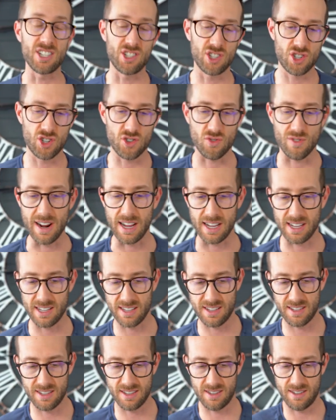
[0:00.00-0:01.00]

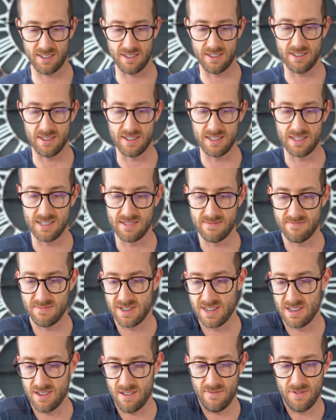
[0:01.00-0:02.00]
Strix. Uh,
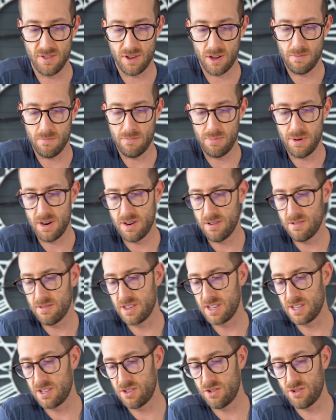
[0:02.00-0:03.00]
now, if you compare
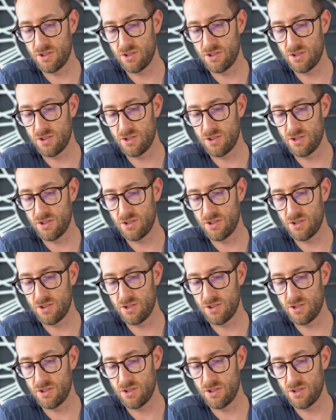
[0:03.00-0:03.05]
these